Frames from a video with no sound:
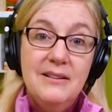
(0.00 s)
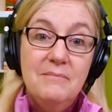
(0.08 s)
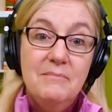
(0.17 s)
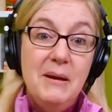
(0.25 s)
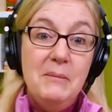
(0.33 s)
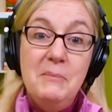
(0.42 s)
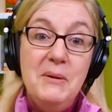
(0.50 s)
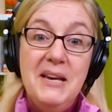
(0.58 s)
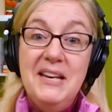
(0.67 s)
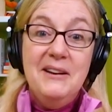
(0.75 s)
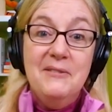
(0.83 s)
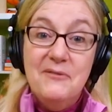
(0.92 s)
maybe
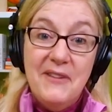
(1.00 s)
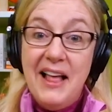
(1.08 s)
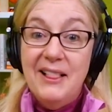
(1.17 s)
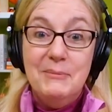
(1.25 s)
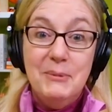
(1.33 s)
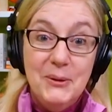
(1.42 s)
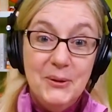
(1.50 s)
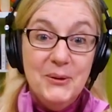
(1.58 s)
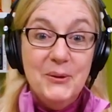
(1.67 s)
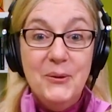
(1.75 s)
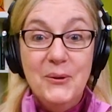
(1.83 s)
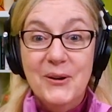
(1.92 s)
being
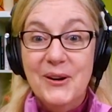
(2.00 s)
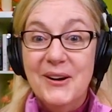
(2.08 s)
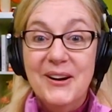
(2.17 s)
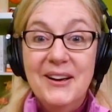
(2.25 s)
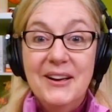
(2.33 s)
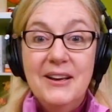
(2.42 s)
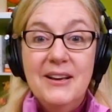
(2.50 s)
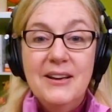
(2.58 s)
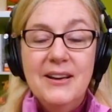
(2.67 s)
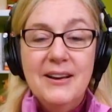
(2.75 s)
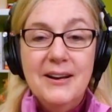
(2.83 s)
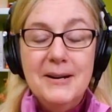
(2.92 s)
infallible or
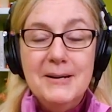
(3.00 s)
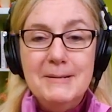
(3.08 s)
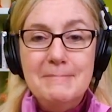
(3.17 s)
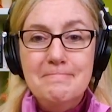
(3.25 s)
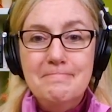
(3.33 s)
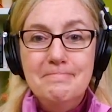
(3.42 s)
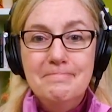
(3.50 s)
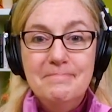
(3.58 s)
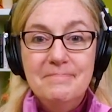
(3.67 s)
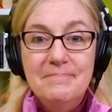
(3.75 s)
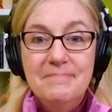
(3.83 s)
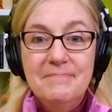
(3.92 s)

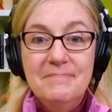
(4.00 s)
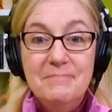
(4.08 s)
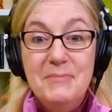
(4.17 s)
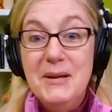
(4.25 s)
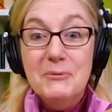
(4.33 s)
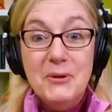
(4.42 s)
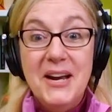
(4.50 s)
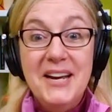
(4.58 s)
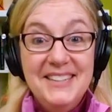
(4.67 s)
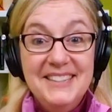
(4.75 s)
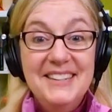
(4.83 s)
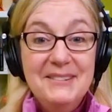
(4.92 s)
being
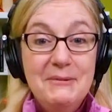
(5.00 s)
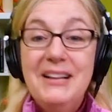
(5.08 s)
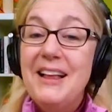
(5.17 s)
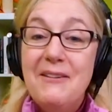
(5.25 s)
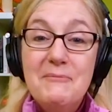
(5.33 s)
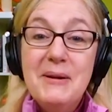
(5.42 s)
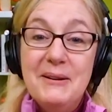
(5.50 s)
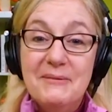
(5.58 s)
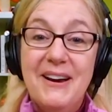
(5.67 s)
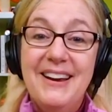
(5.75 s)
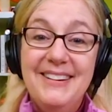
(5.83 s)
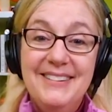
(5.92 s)
right. We love being
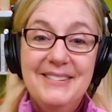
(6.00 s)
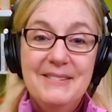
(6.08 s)
right.